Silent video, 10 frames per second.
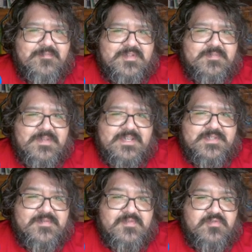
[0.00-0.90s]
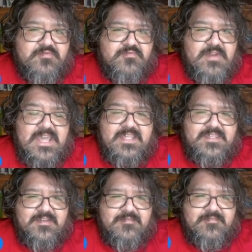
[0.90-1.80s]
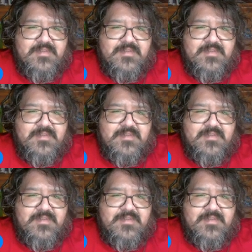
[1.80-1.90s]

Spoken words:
but it's because of who ran them.